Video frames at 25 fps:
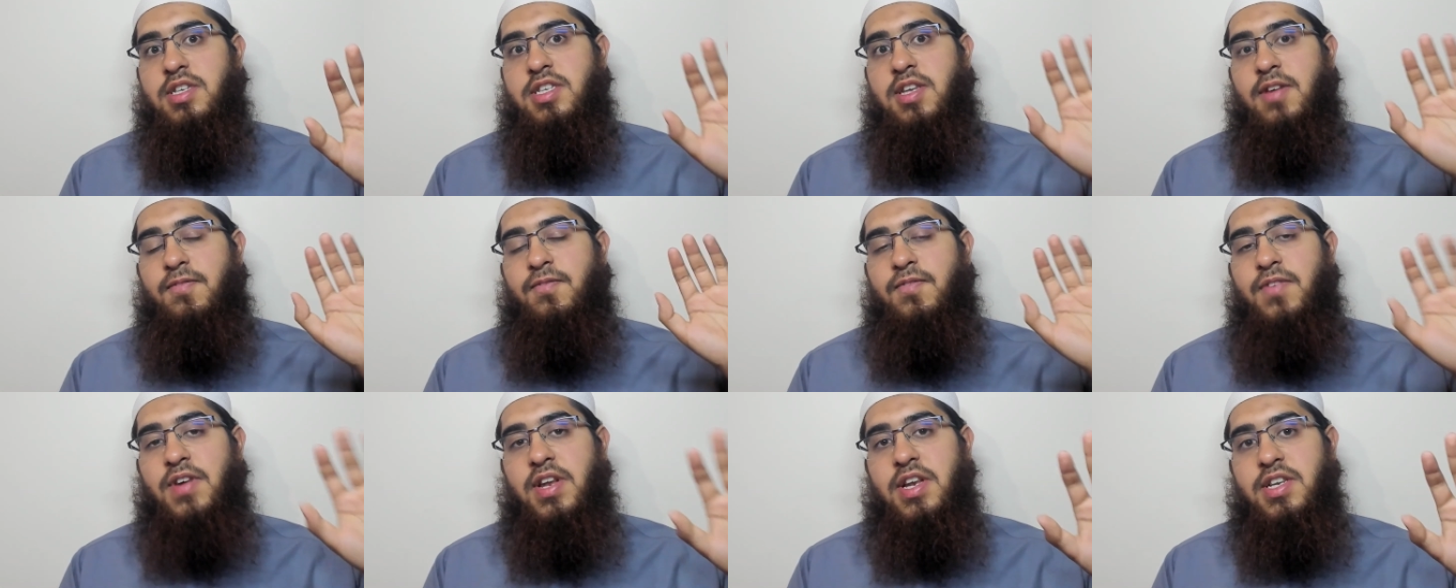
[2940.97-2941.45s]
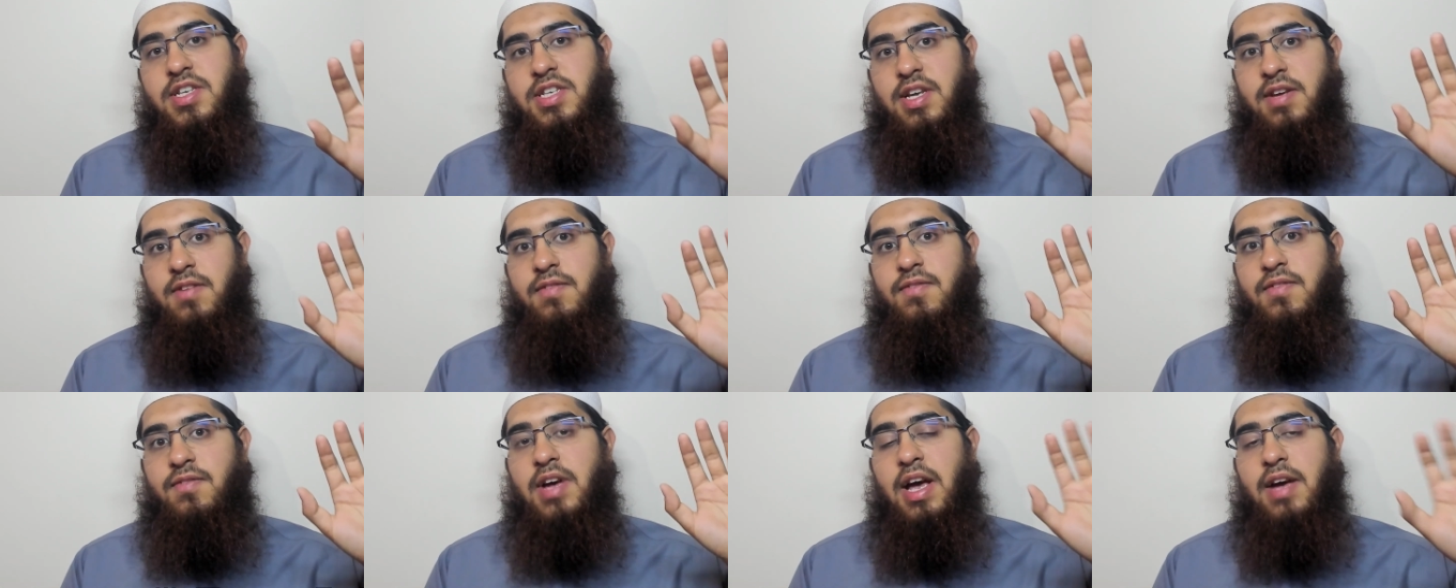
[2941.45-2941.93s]

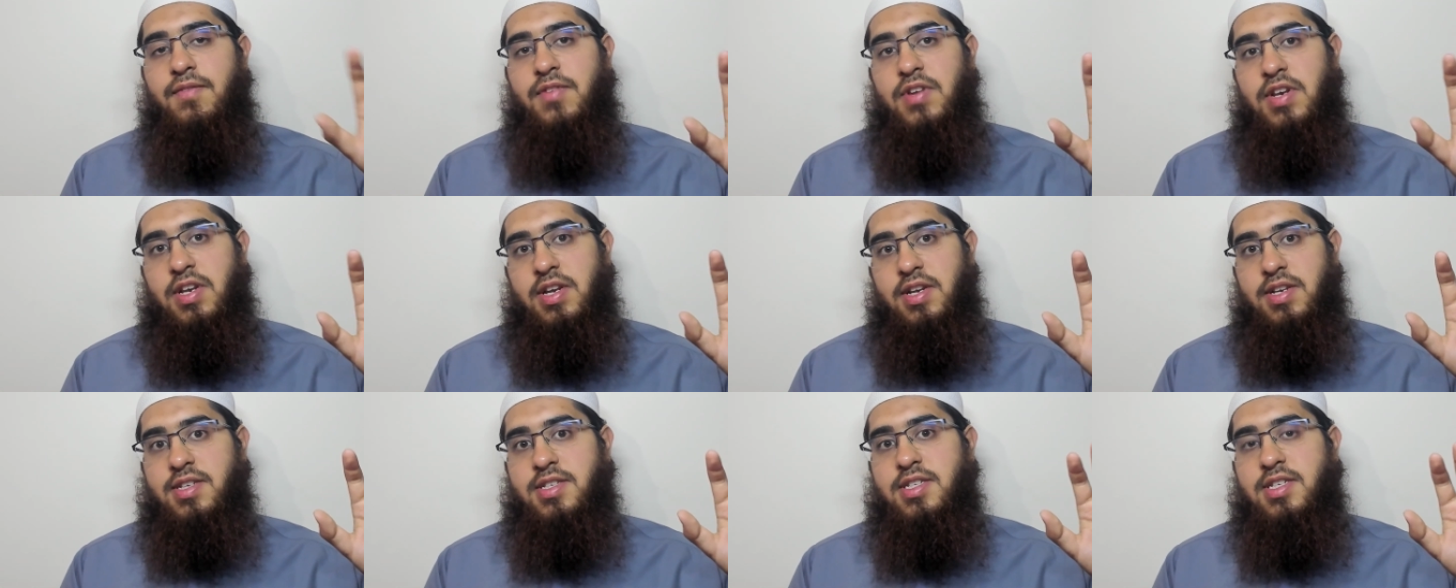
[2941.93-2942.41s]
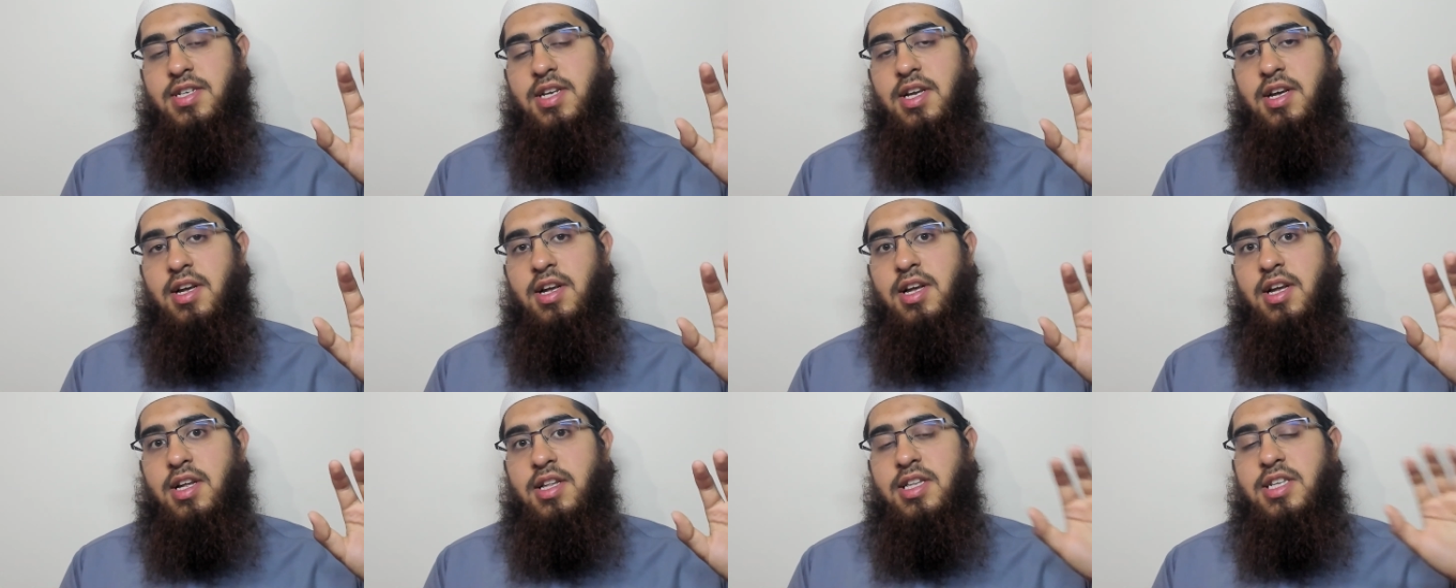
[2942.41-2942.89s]
definitive evidence.
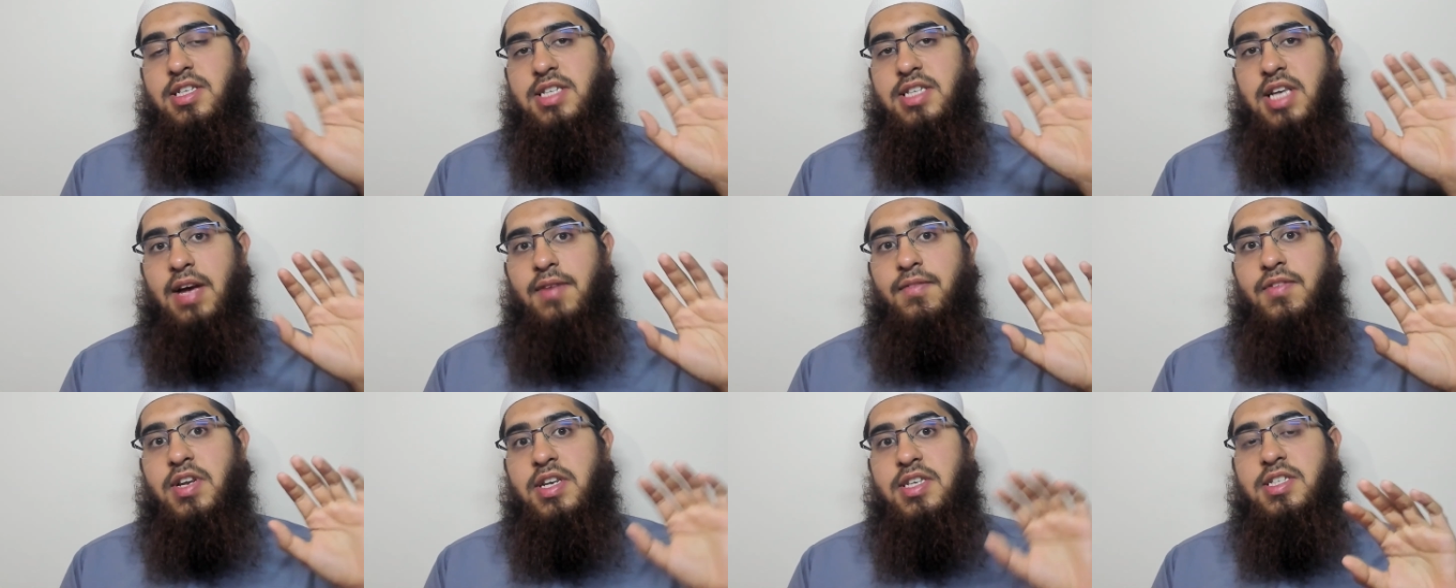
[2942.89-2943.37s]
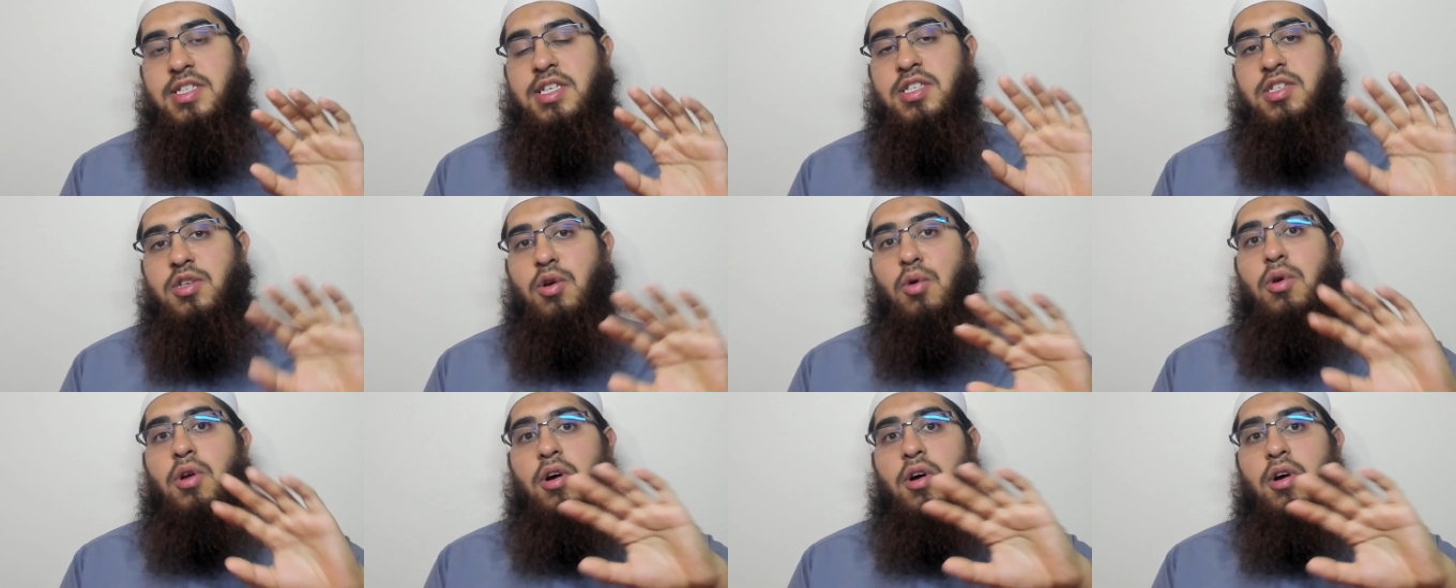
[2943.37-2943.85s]
This evidence is no